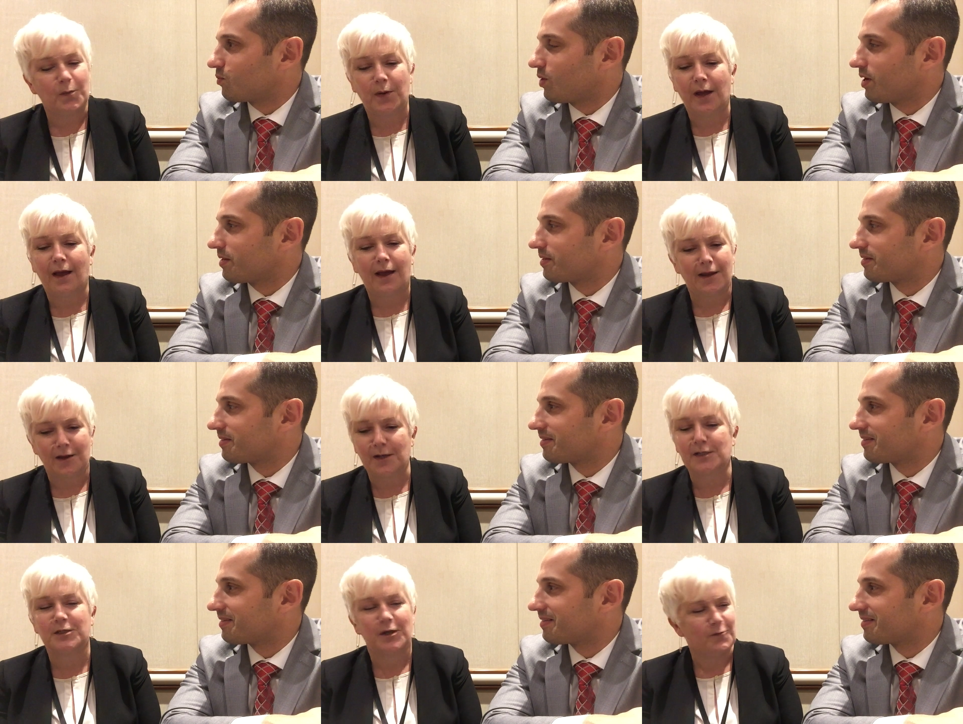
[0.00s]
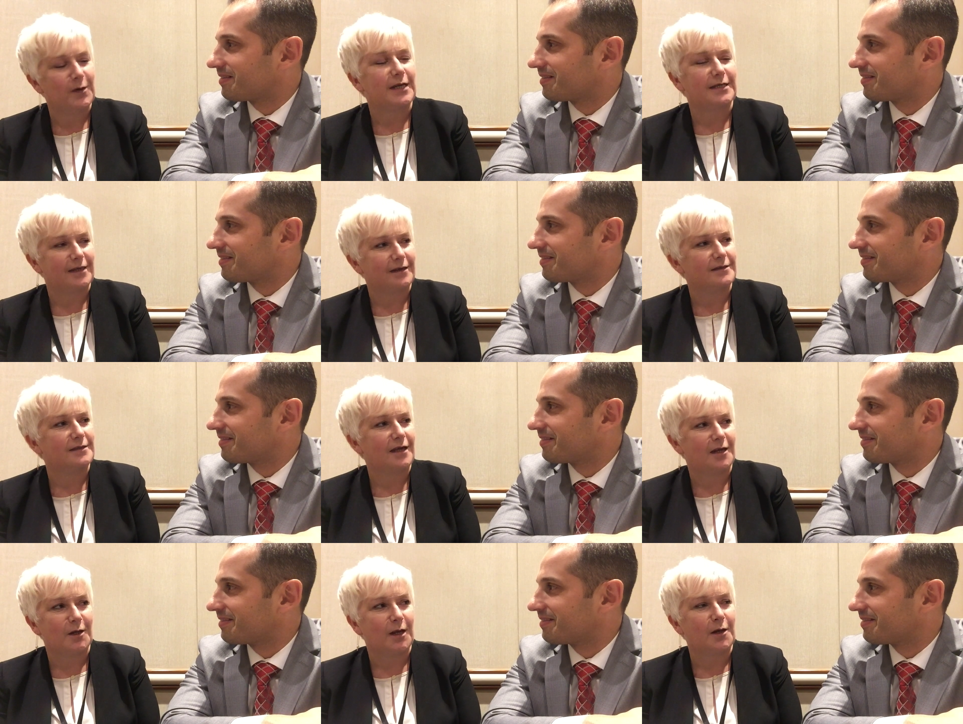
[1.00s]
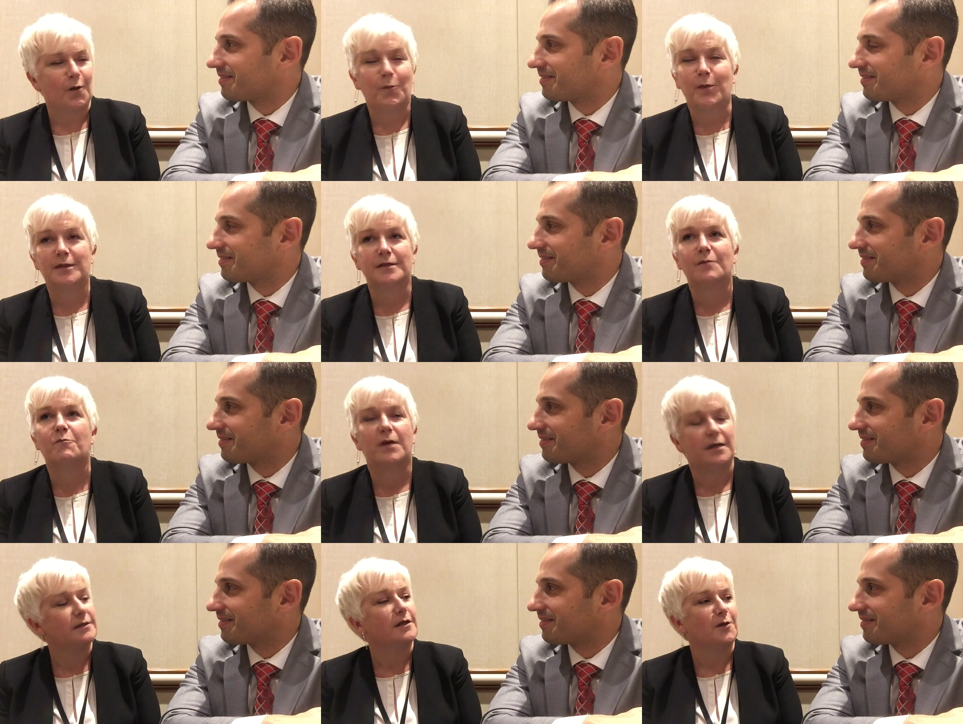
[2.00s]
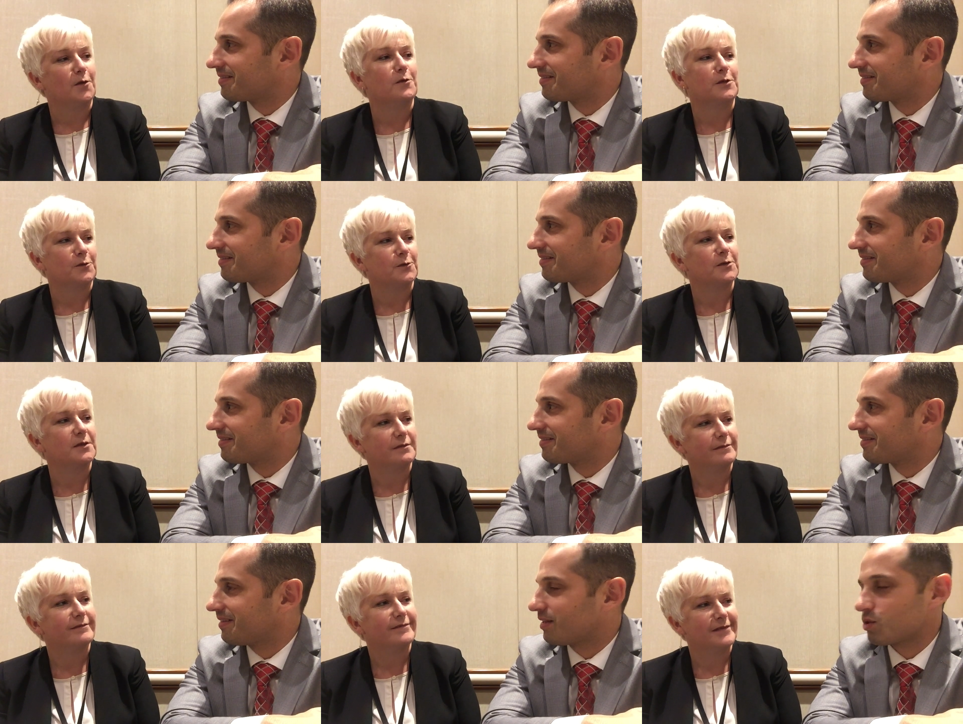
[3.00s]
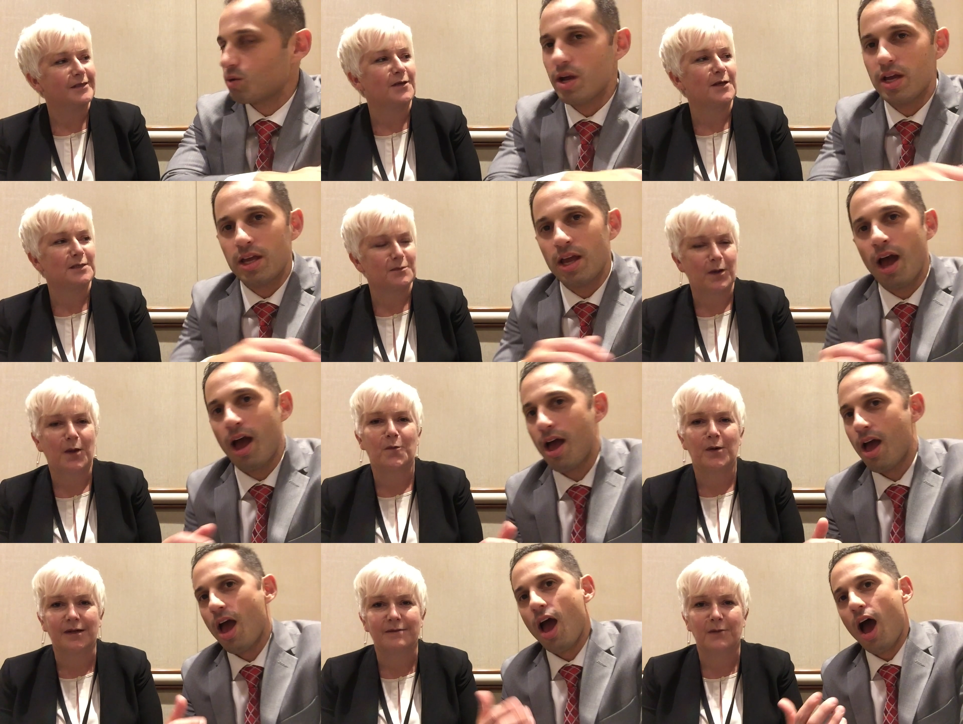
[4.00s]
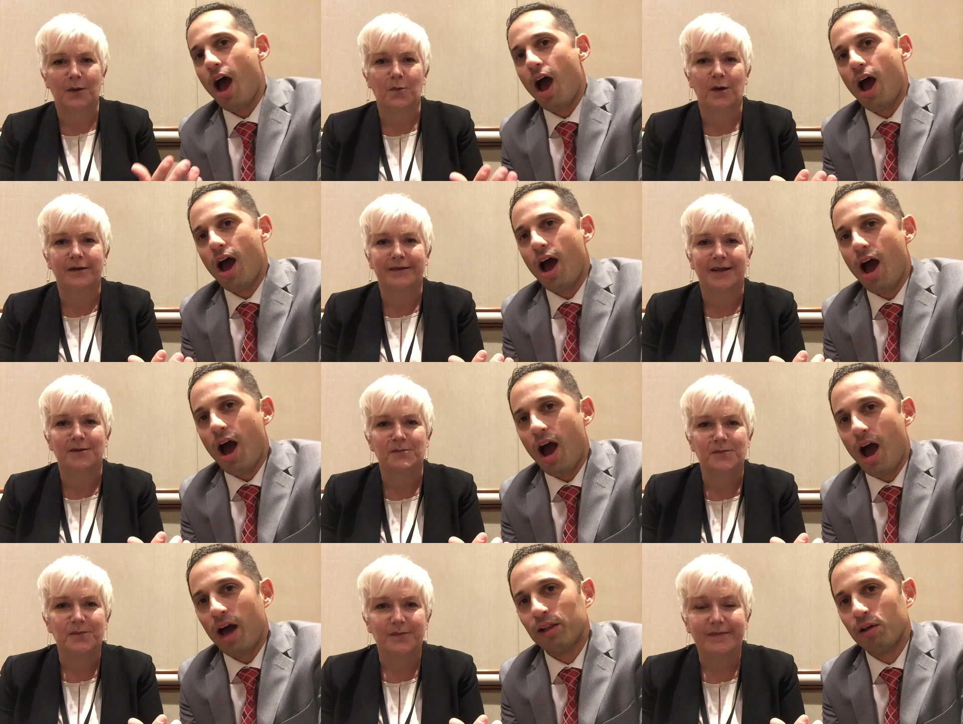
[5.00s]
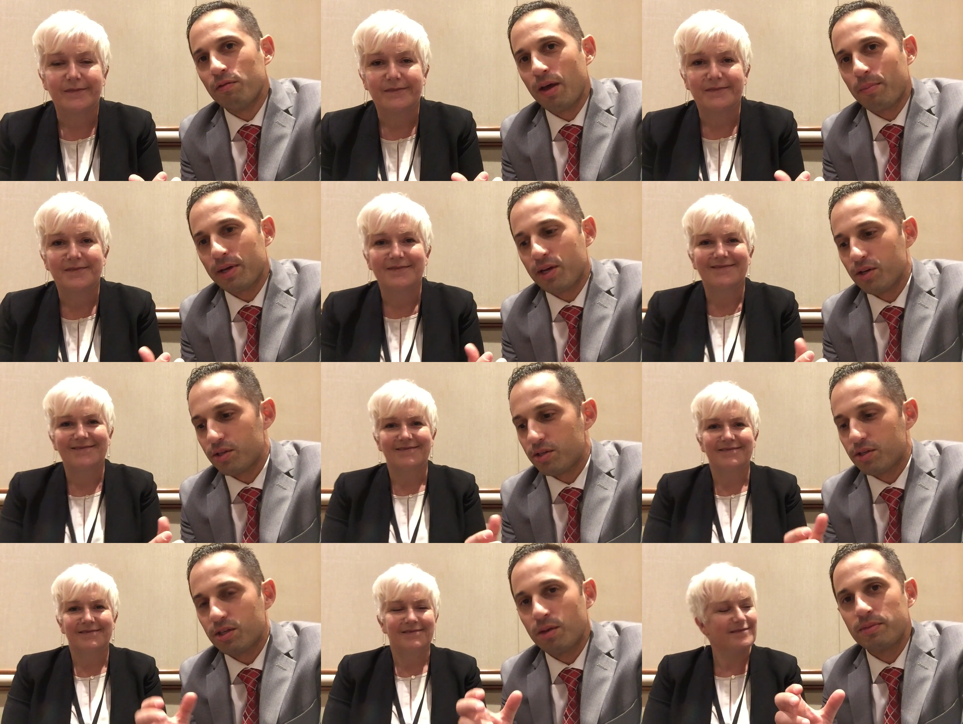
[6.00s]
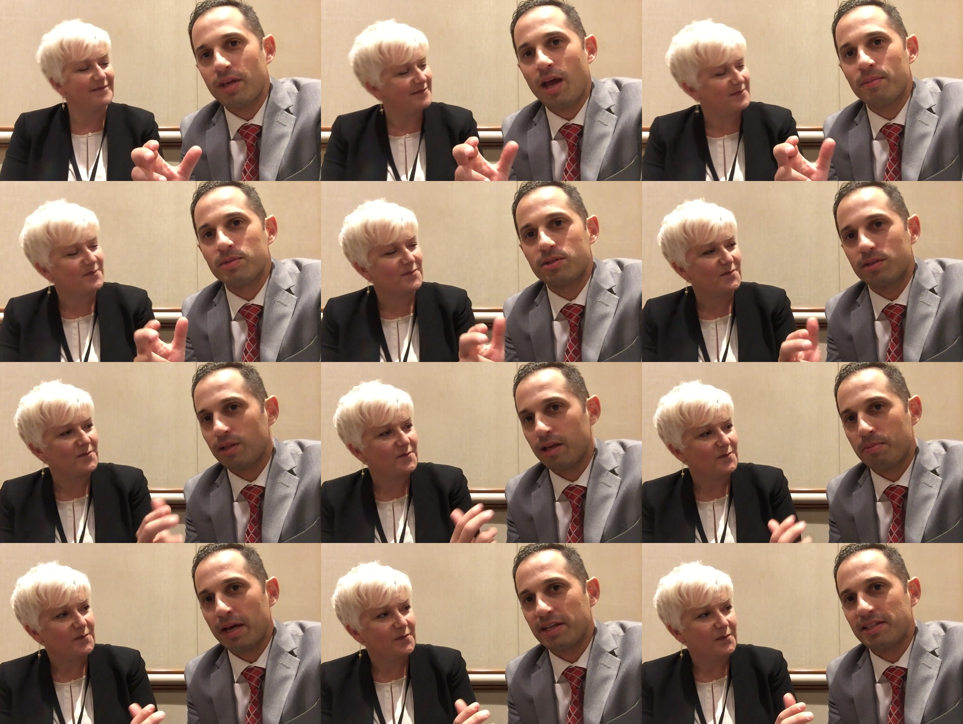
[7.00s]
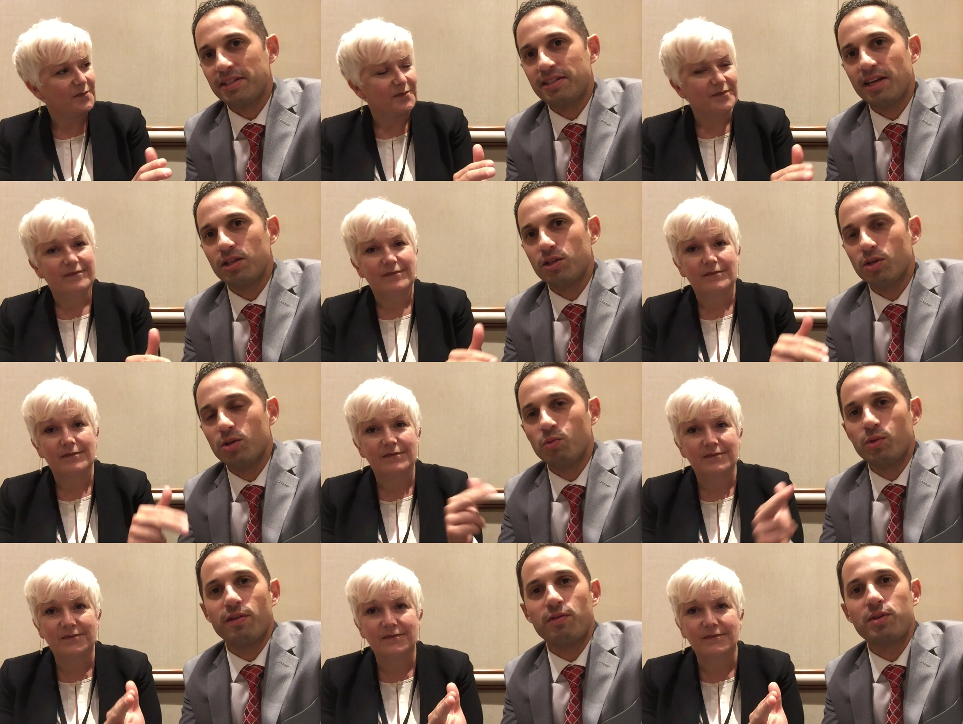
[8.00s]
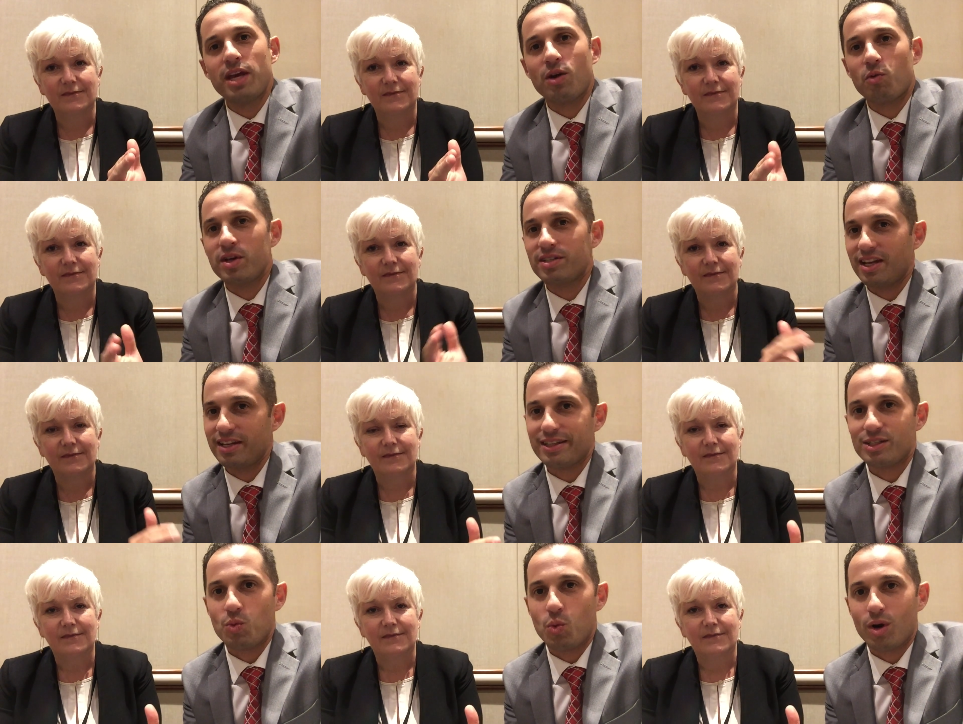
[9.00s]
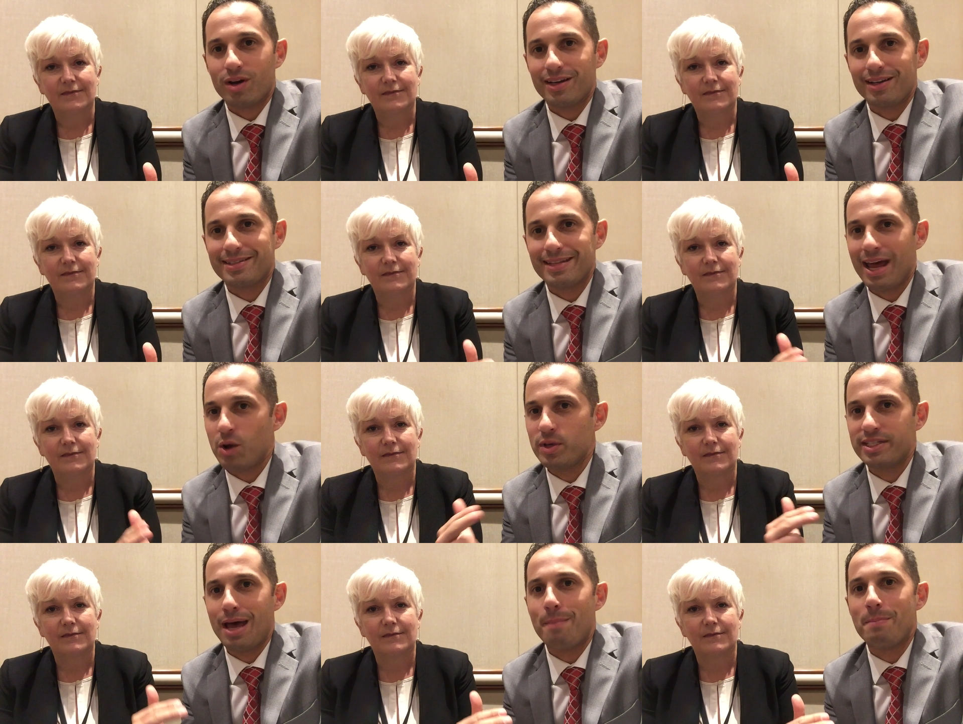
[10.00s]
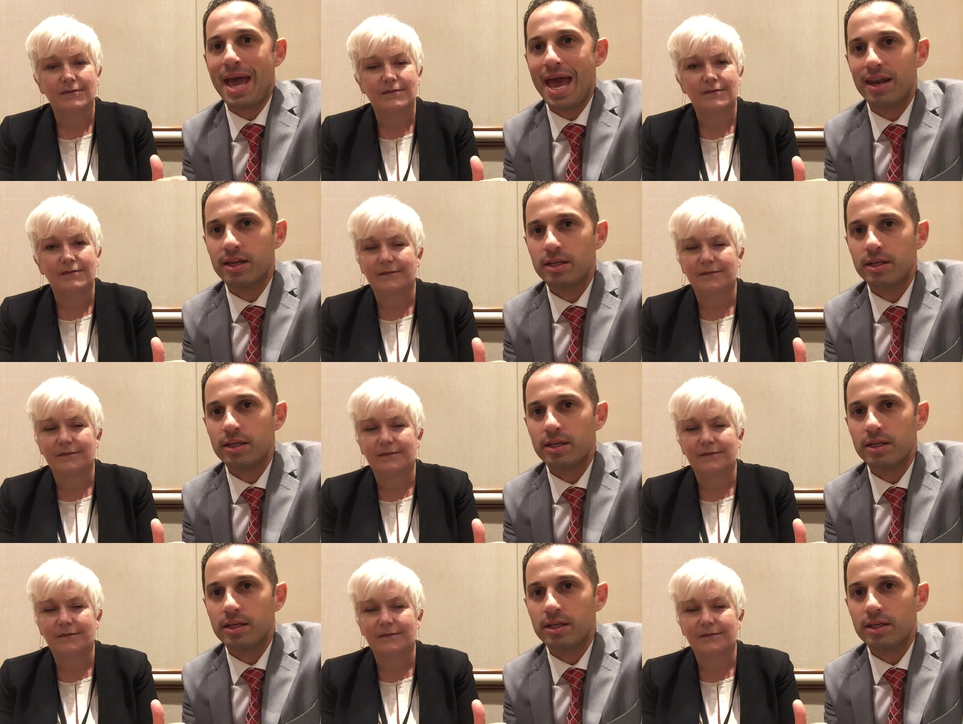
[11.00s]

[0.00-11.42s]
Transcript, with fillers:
Speaker 1: but I, it generally does, and it opens amazing new doors. That's great. So that's yeah. my one my one thing.
Speaker 2: I love that because sometimes, like Maxine said, when you, if you take a risk and it doesn't work, it's not always that bad,